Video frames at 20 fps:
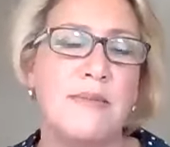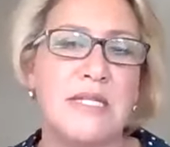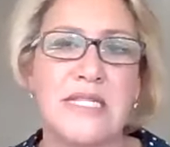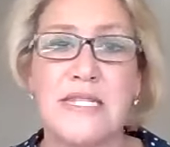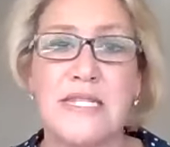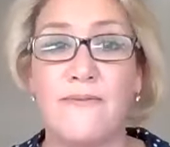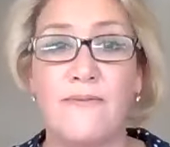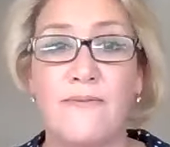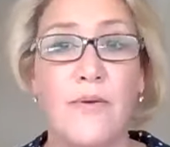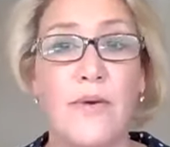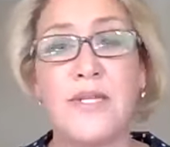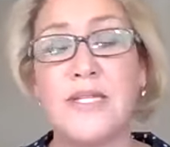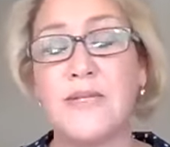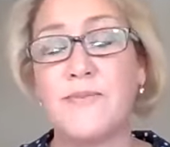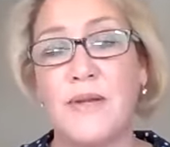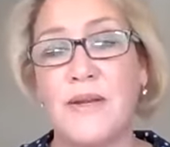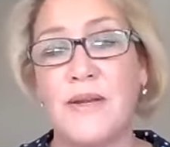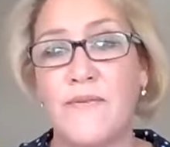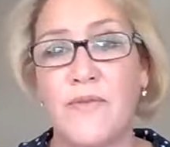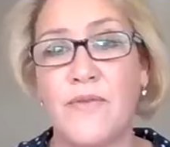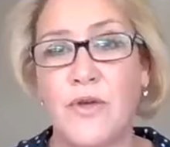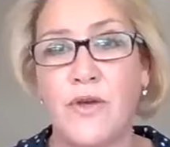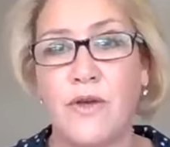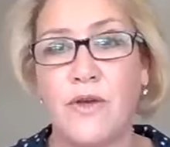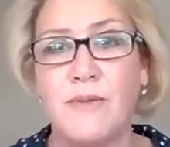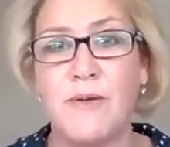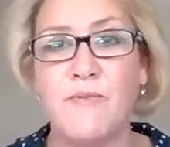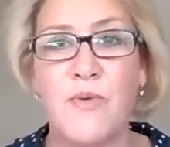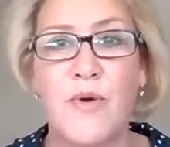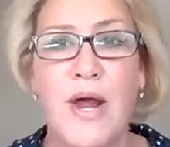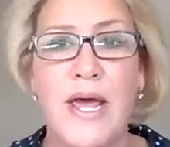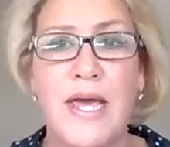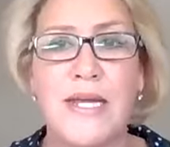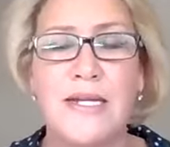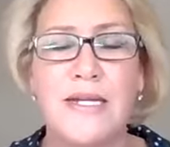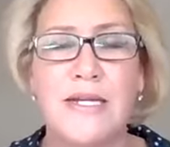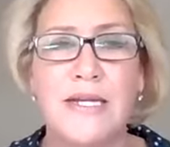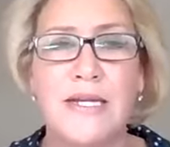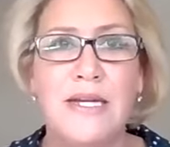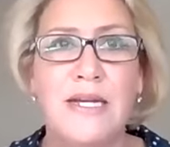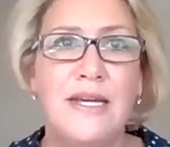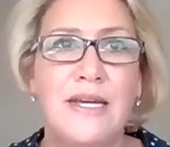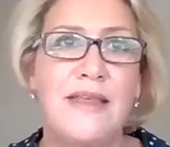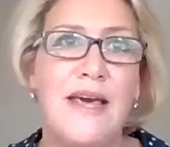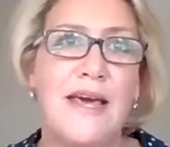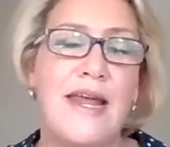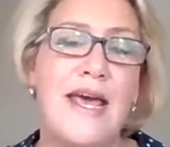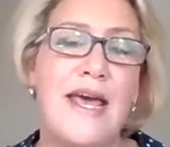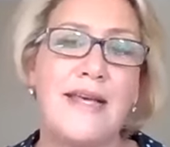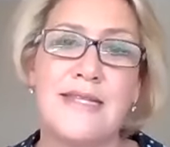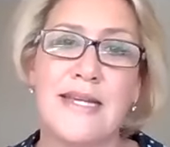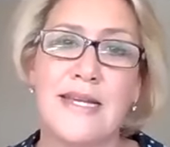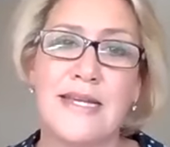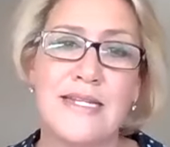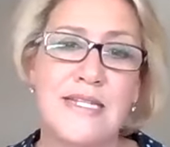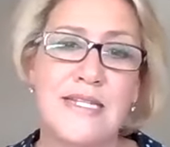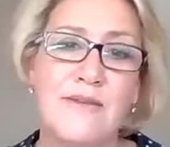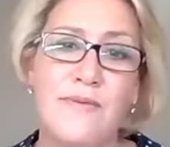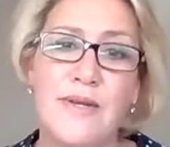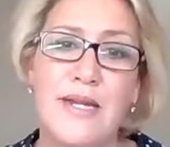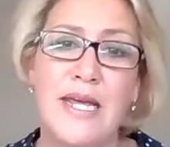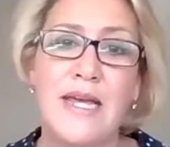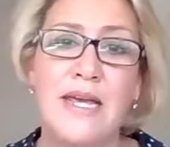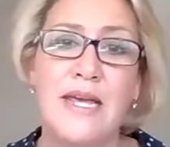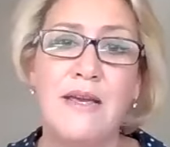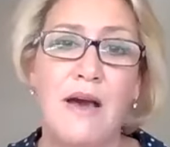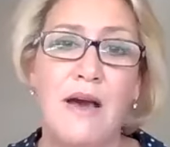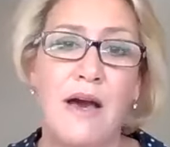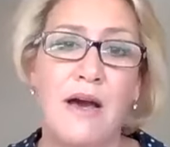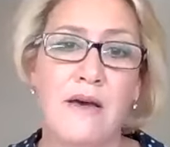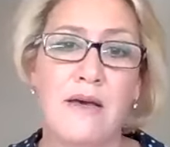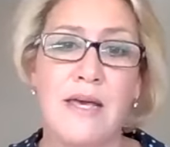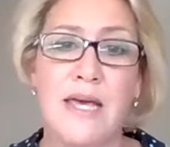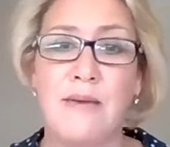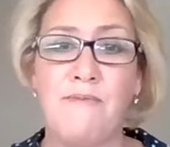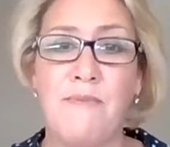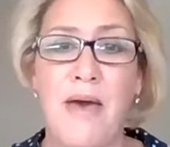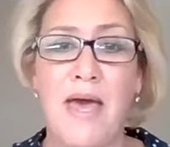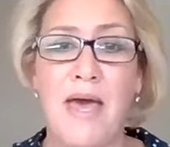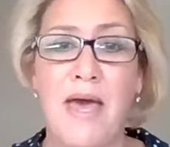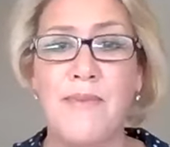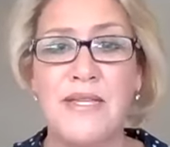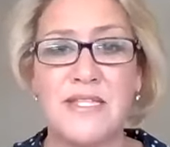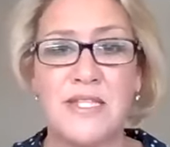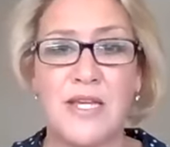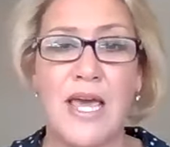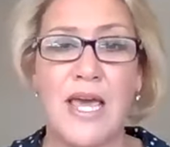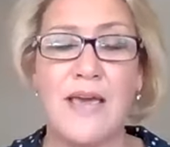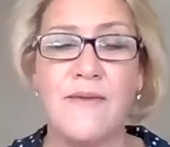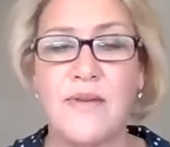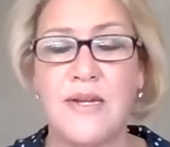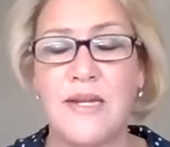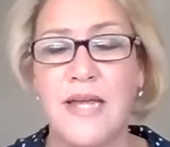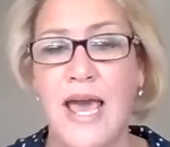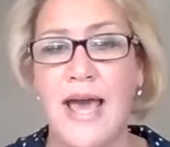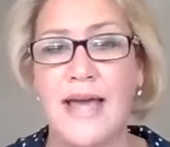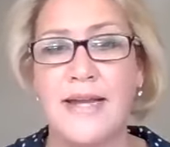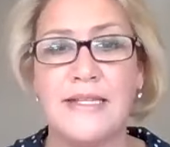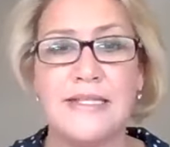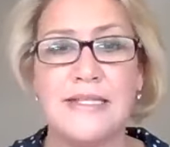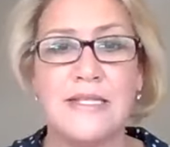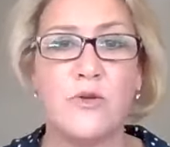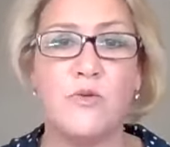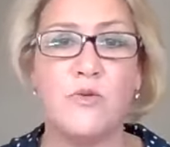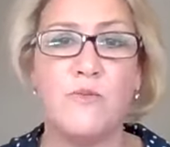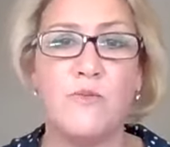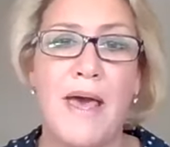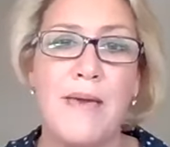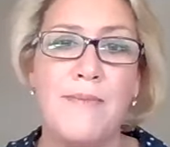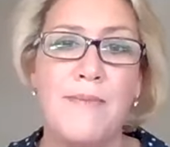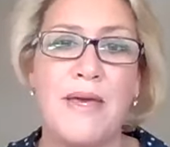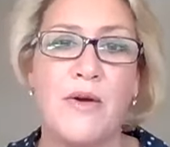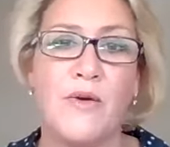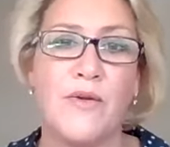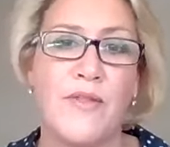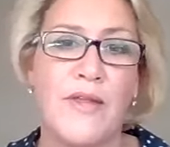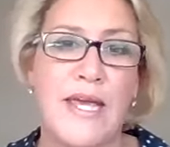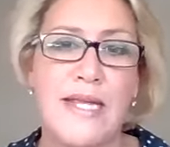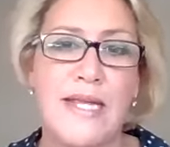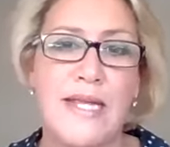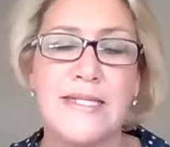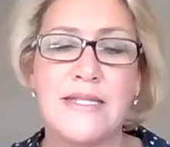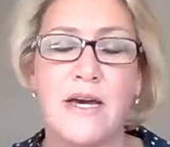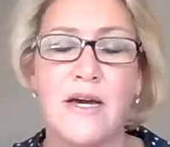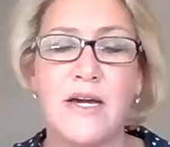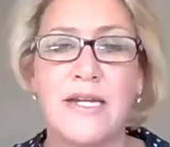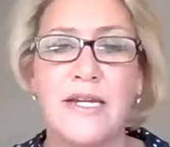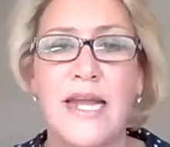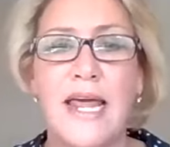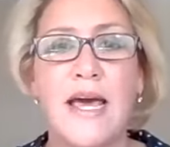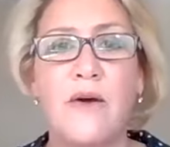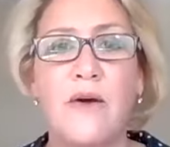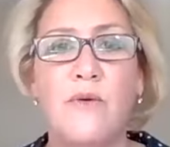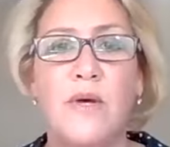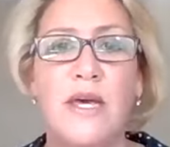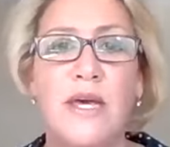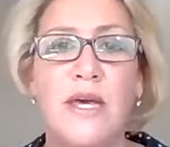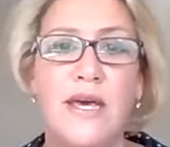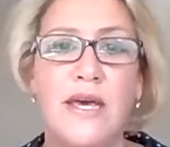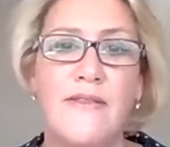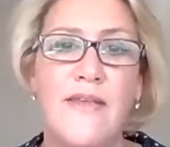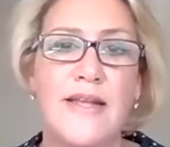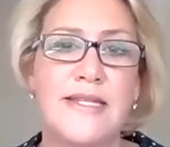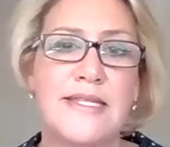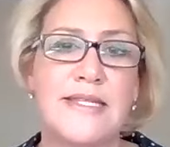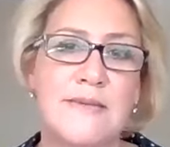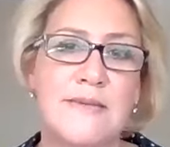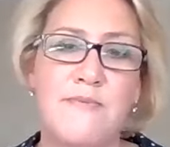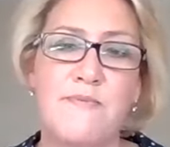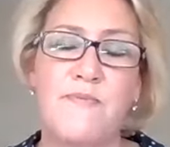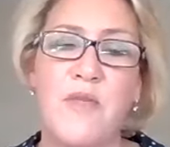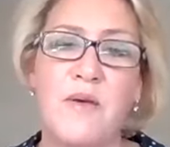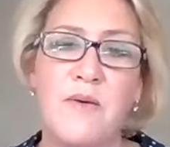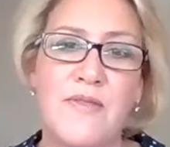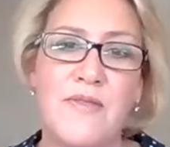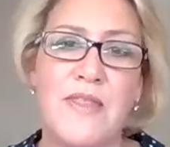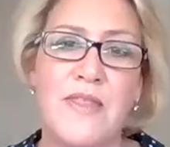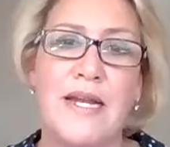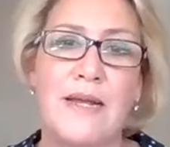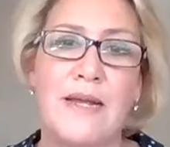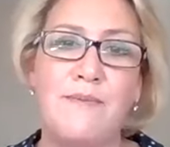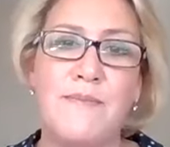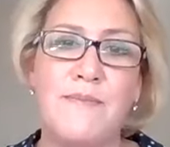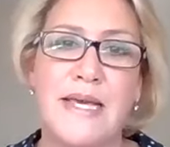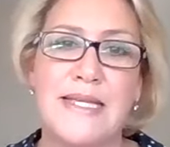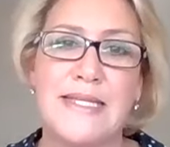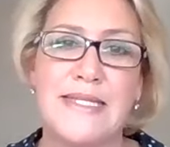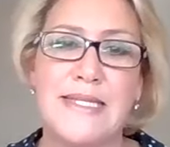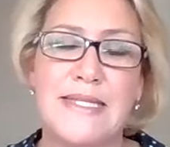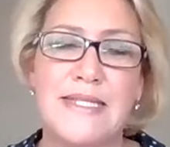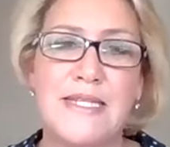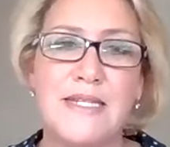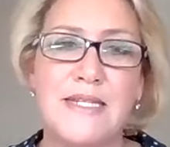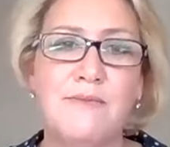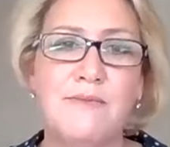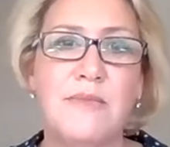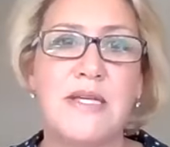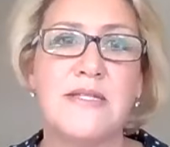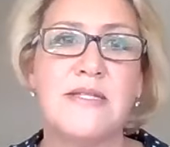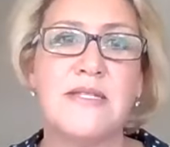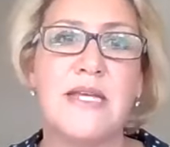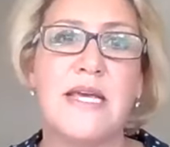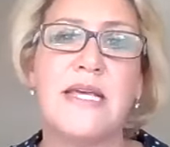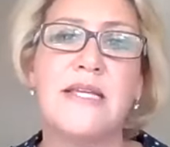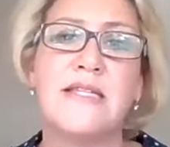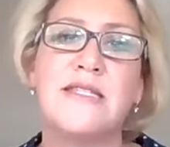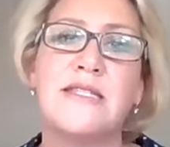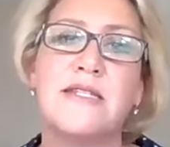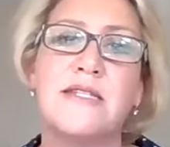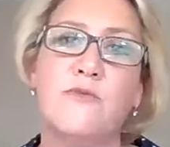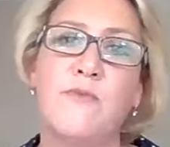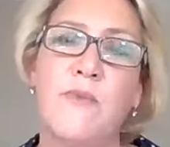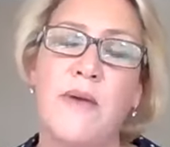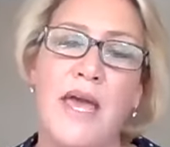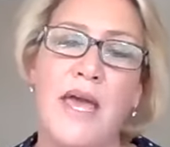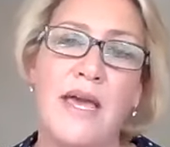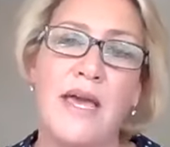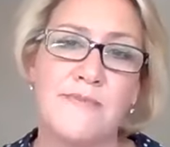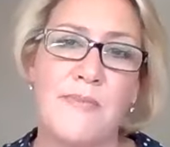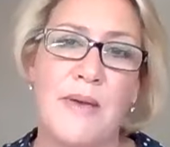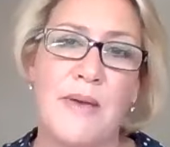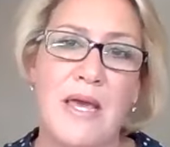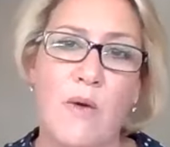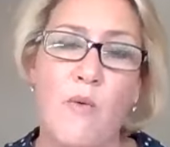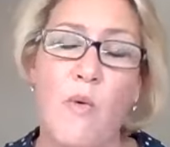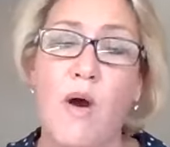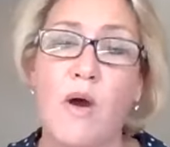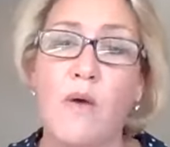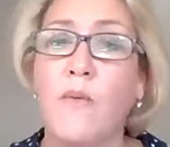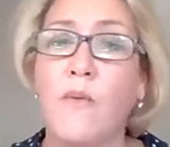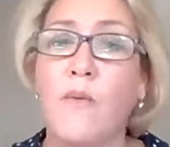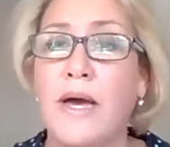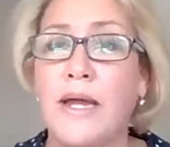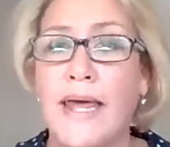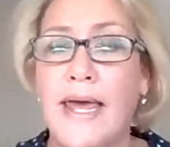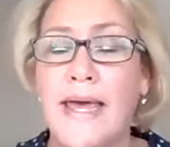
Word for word: It's the first bit of the human brain that has activity uh, in babies. So even Anna's little baby on the inside now, that's the, the, the limbic system is, is still being, is being quite well